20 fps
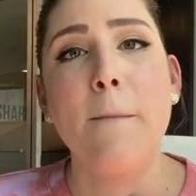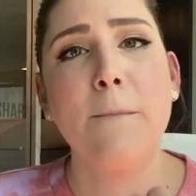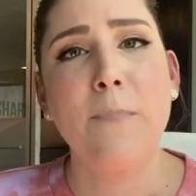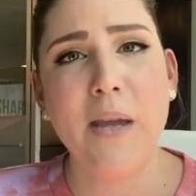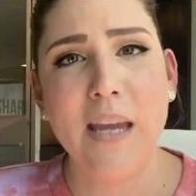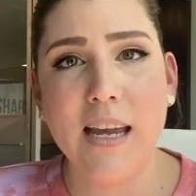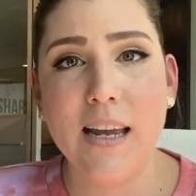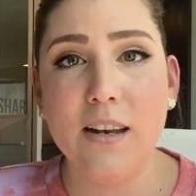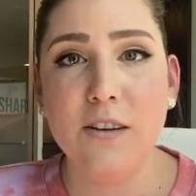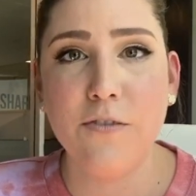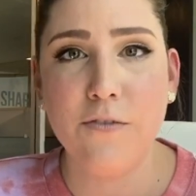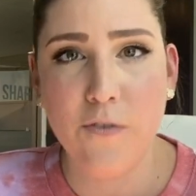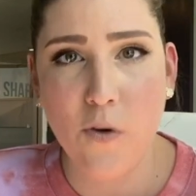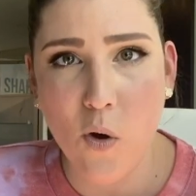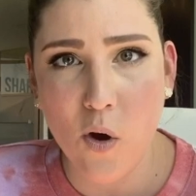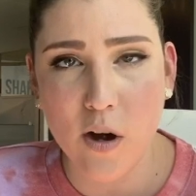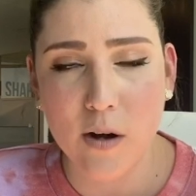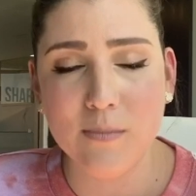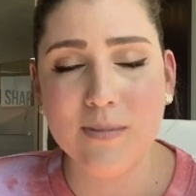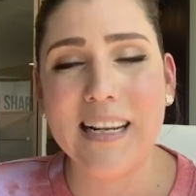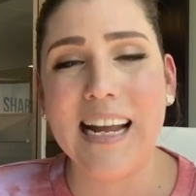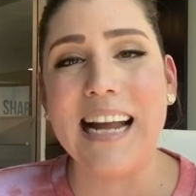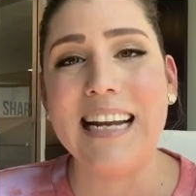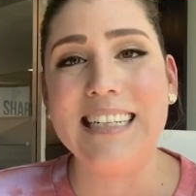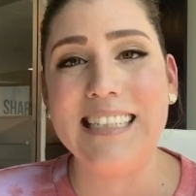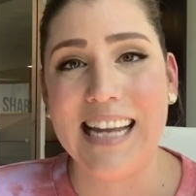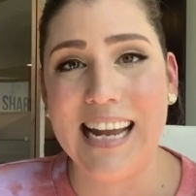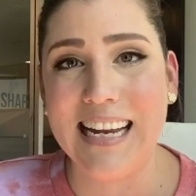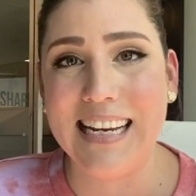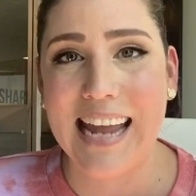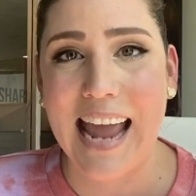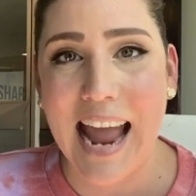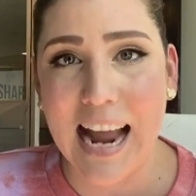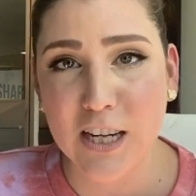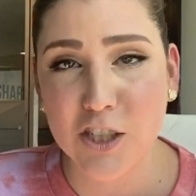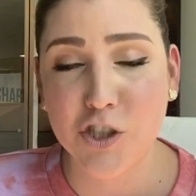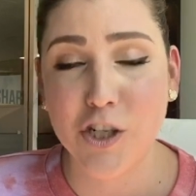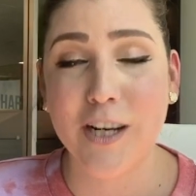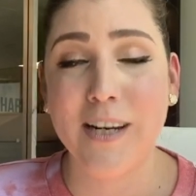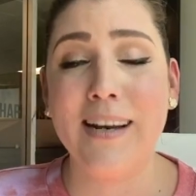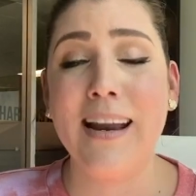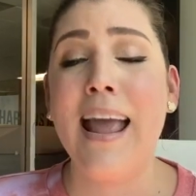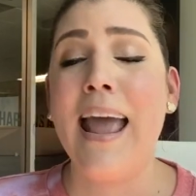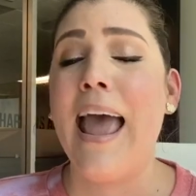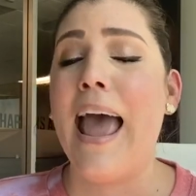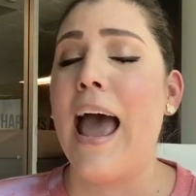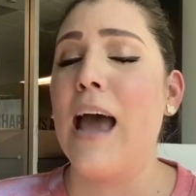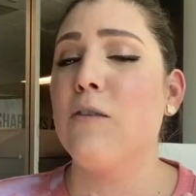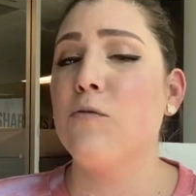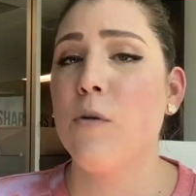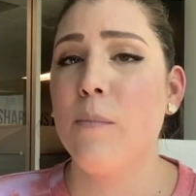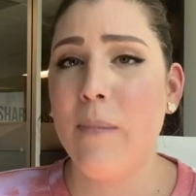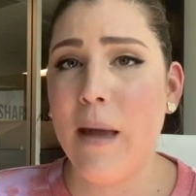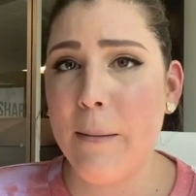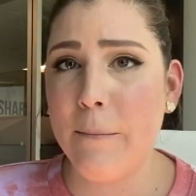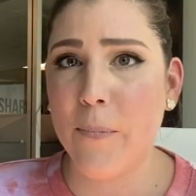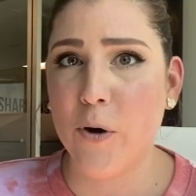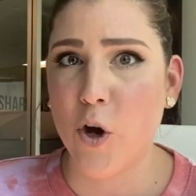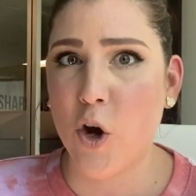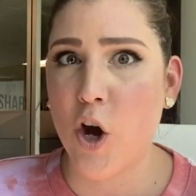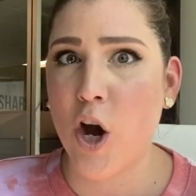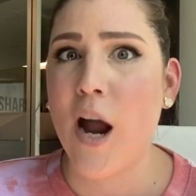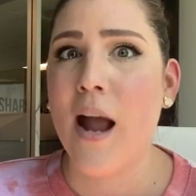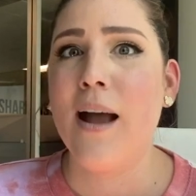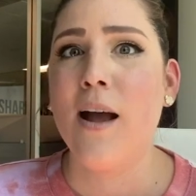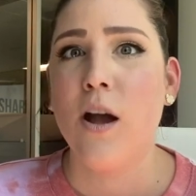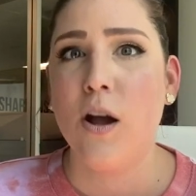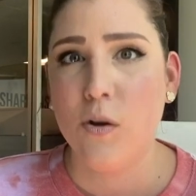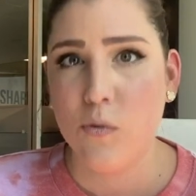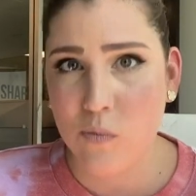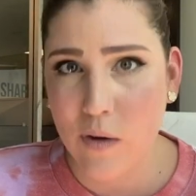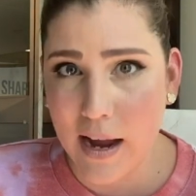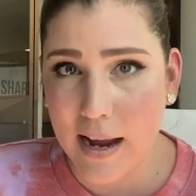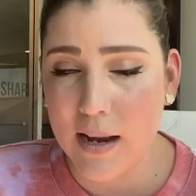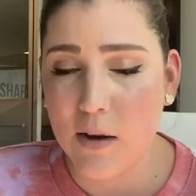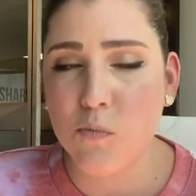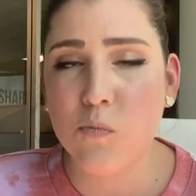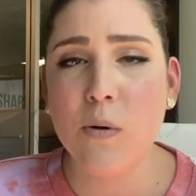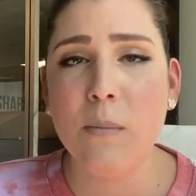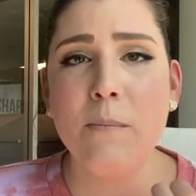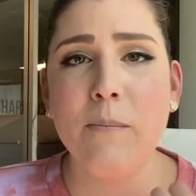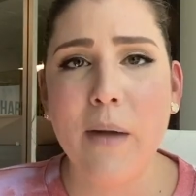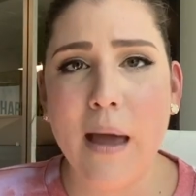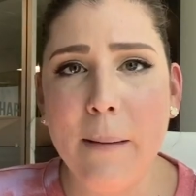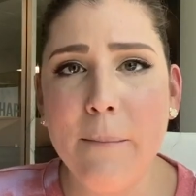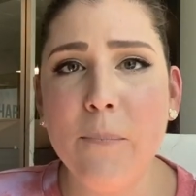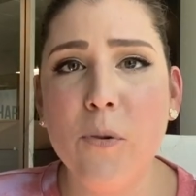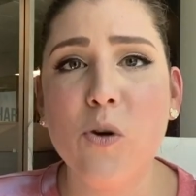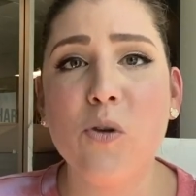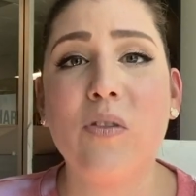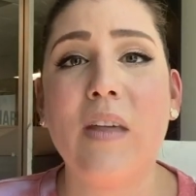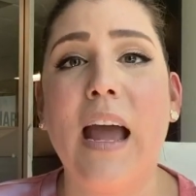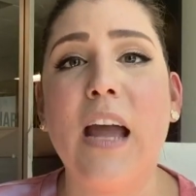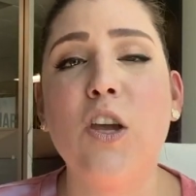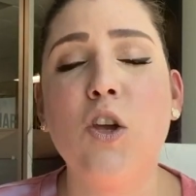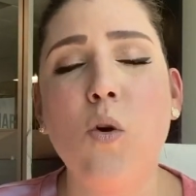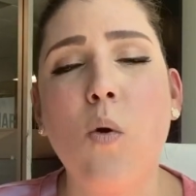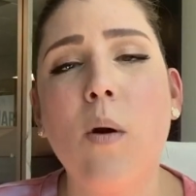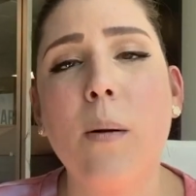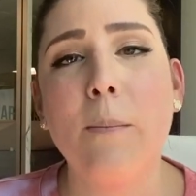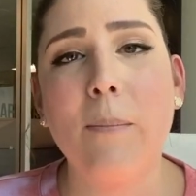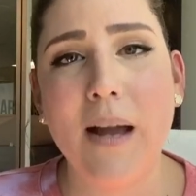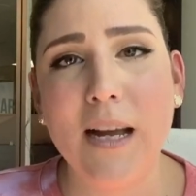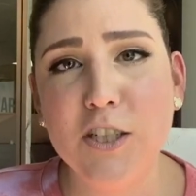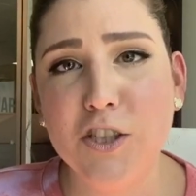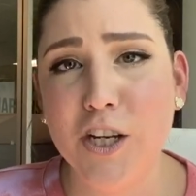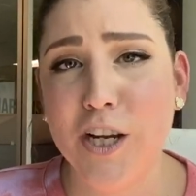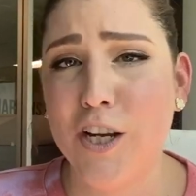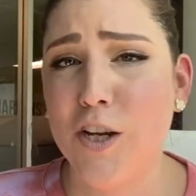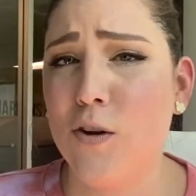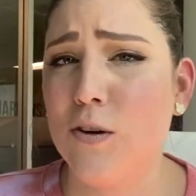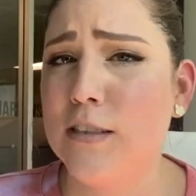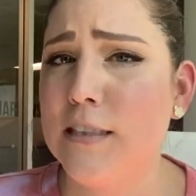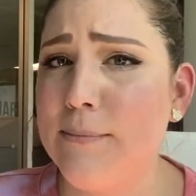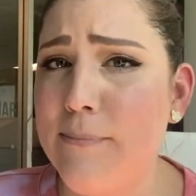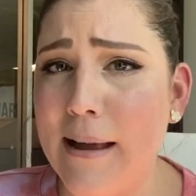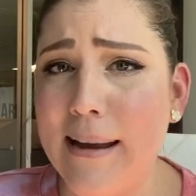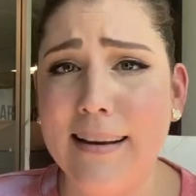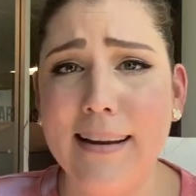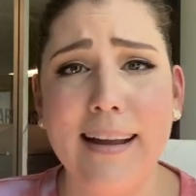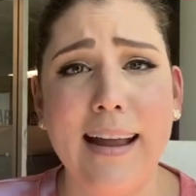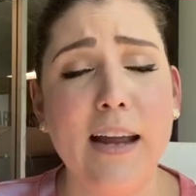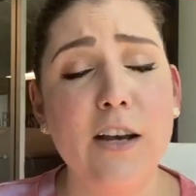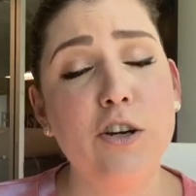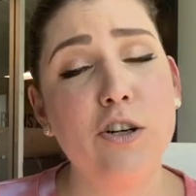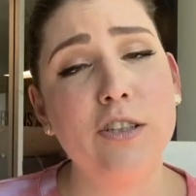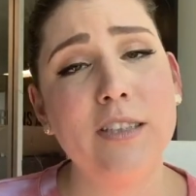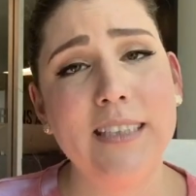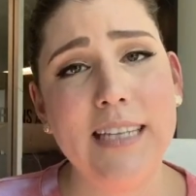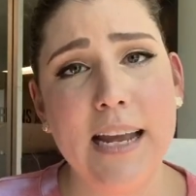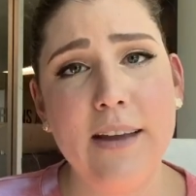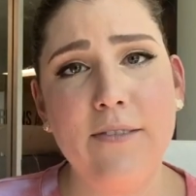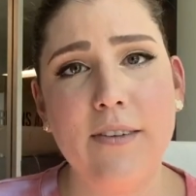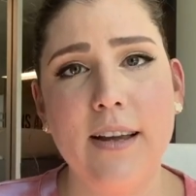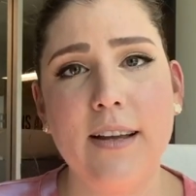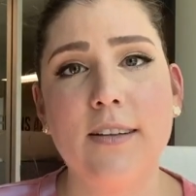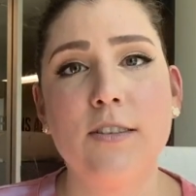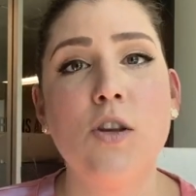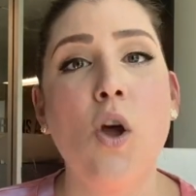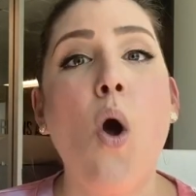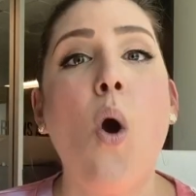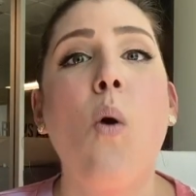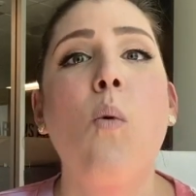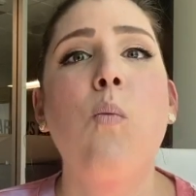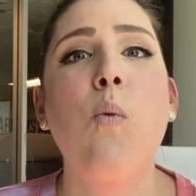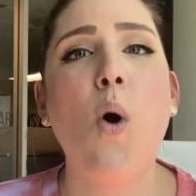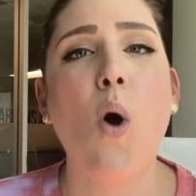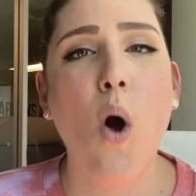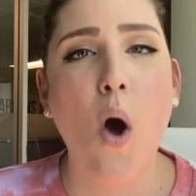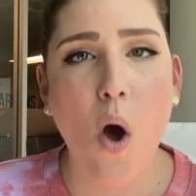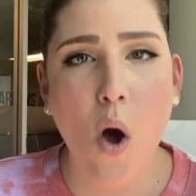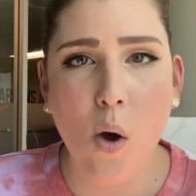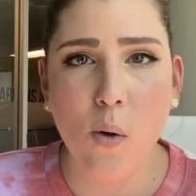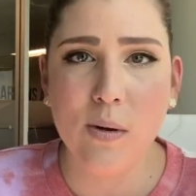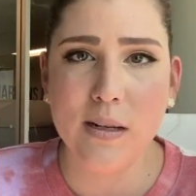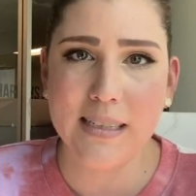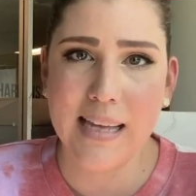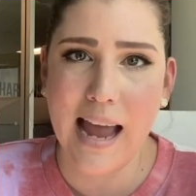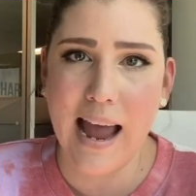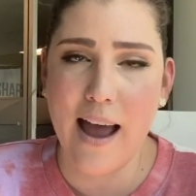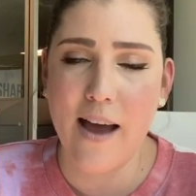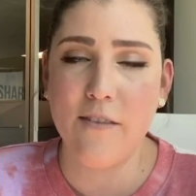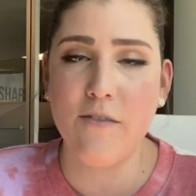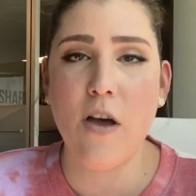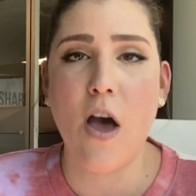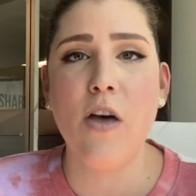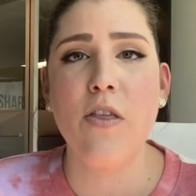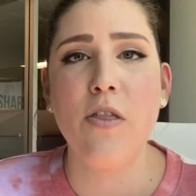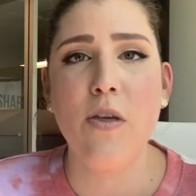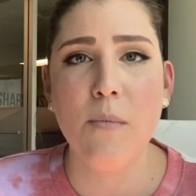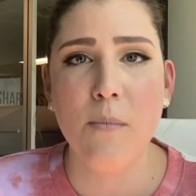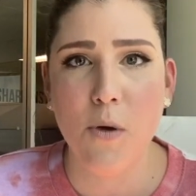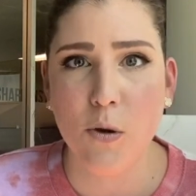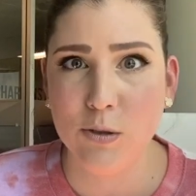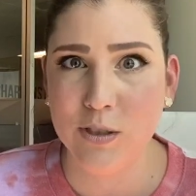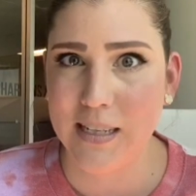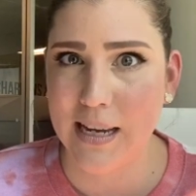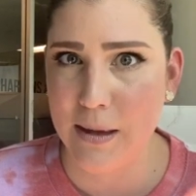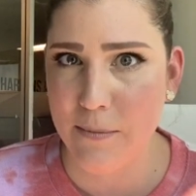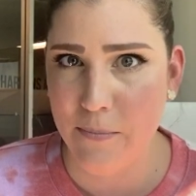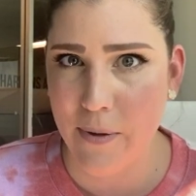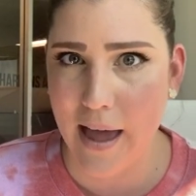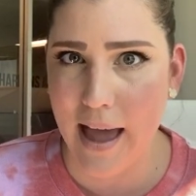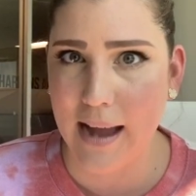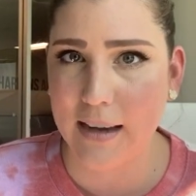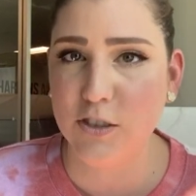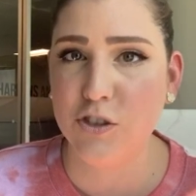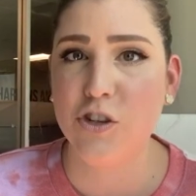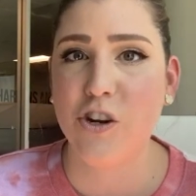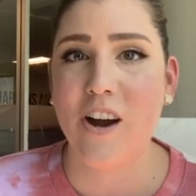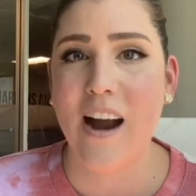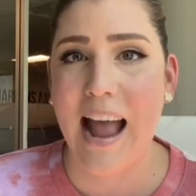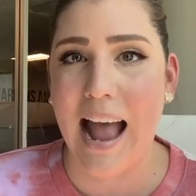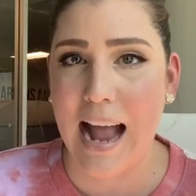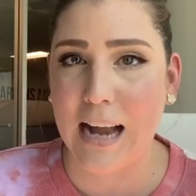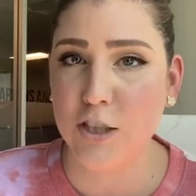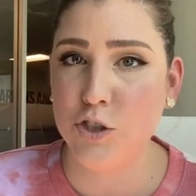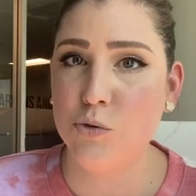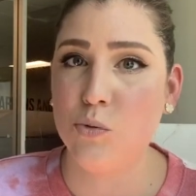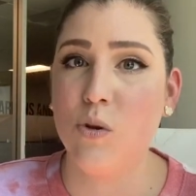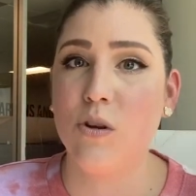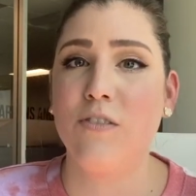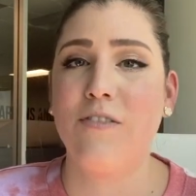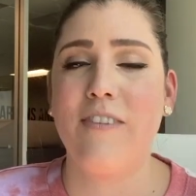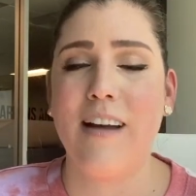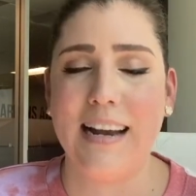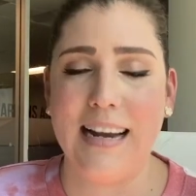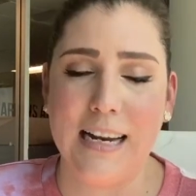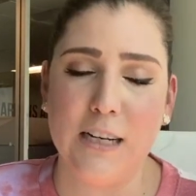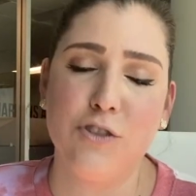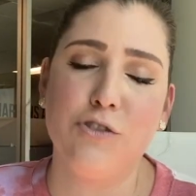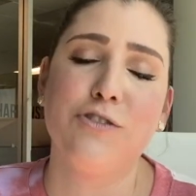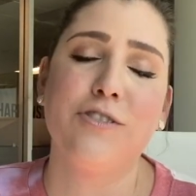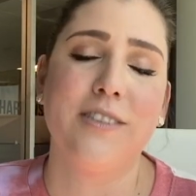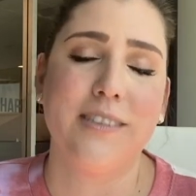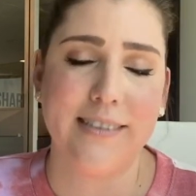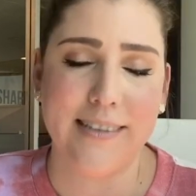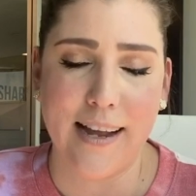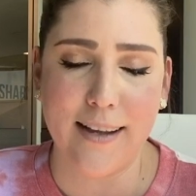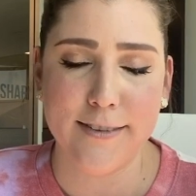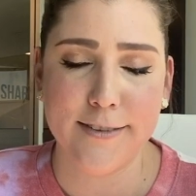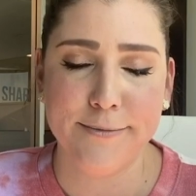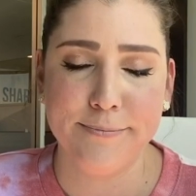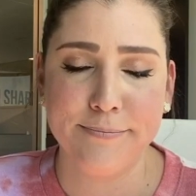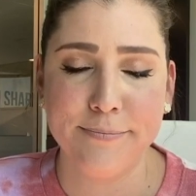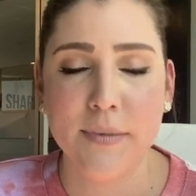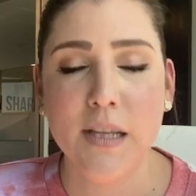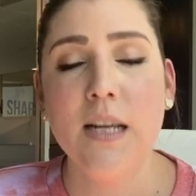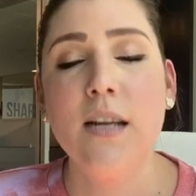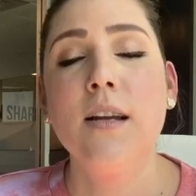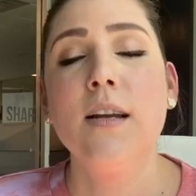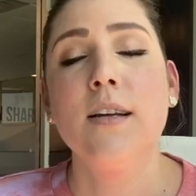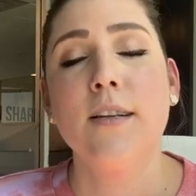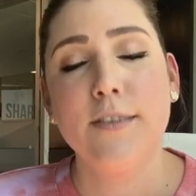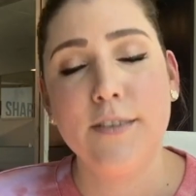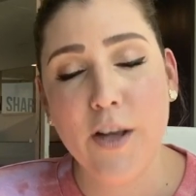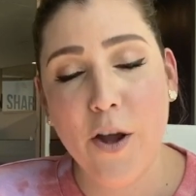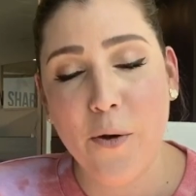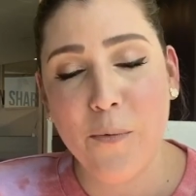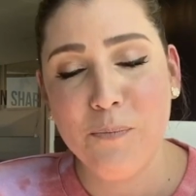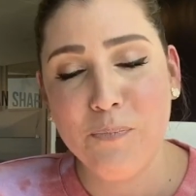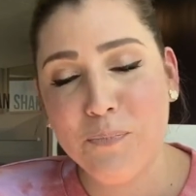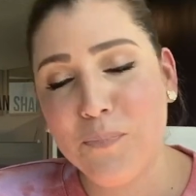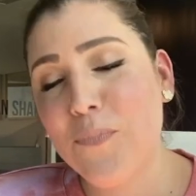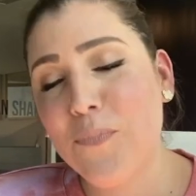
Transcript: Be informed and take action. And remember, right? Remember that your budget, your spending, and your savings will always have the most impact to your actual financial success. So,